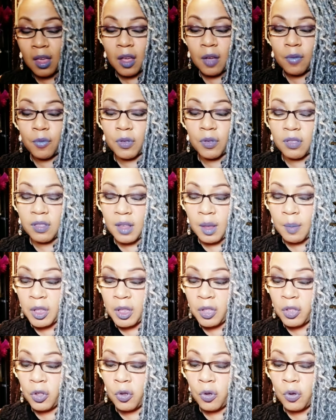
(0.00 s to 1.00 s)
For some of
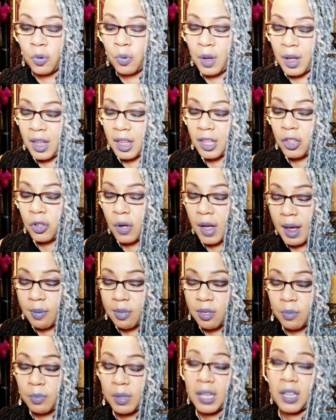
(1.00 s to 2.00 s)
you, you
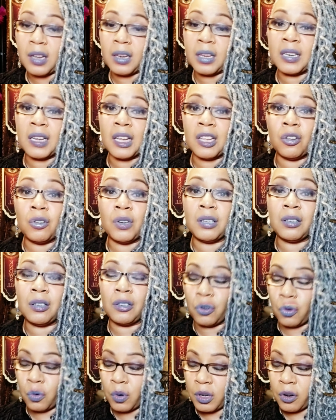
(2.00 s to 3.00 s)
have some healing that you need to
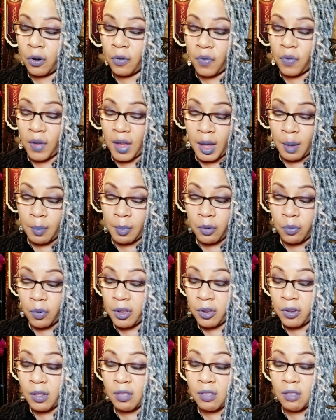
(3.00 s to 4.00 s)
do in your family,
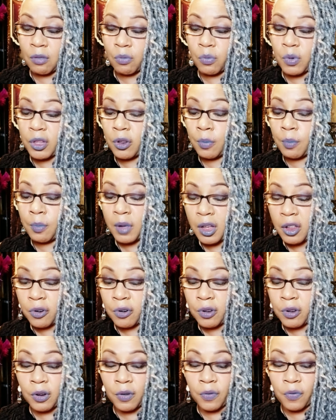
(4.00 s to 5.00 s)
whether this is with your
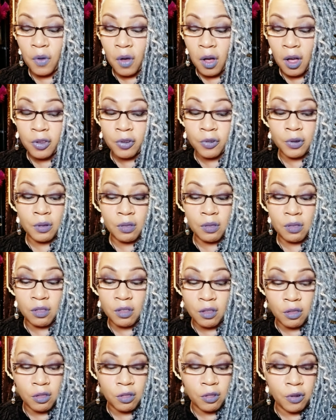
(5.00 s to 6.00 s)
mother, your father, your
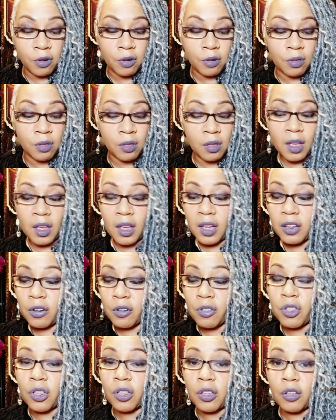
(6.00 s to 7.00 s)
sisters,
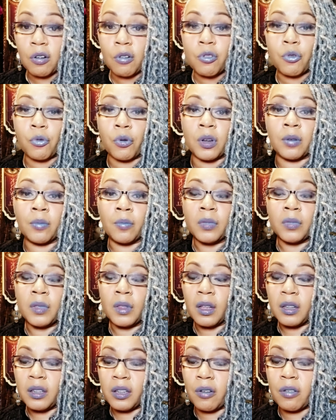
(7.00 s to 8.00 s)
your children.
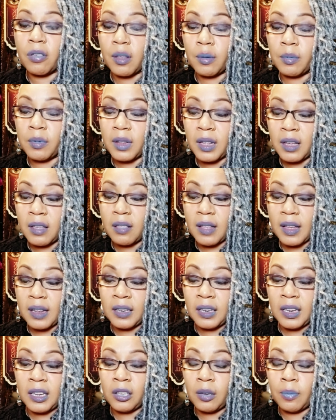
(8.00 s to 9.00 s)
There's some things that
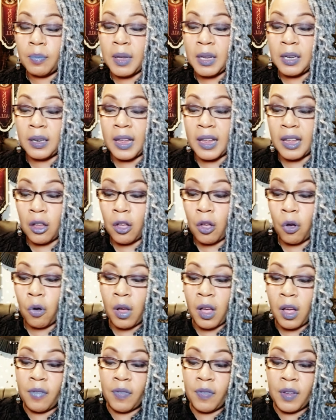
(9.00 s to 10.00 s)
need to be let go
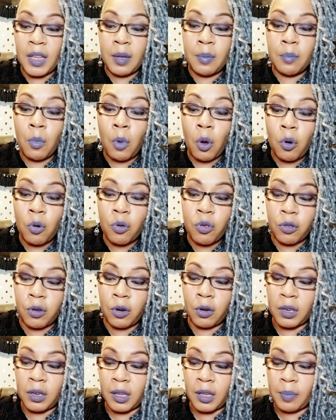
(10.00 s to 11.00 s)
of
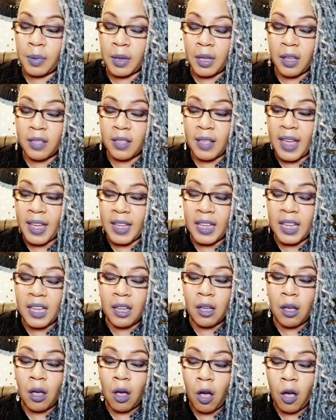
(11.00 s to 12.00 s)
emotionally because I
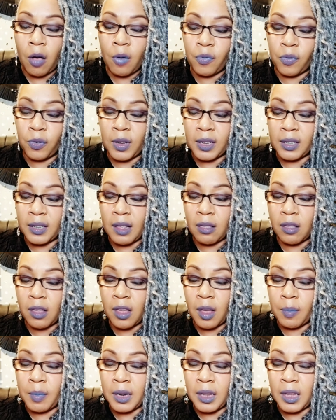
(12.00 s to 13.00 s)
get conflict that's
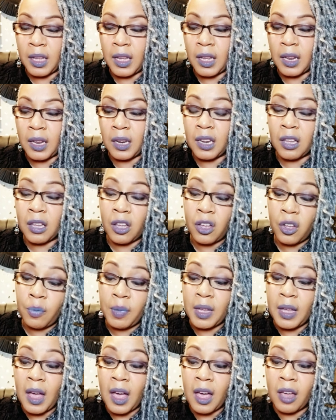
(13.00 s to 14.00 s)
coming in, and it could
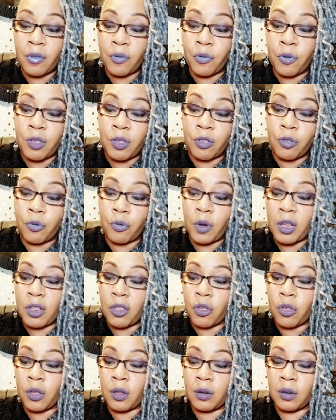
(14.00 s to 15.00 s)
be out of
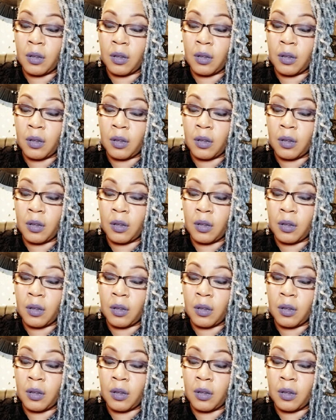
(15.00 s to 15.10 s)
frustration,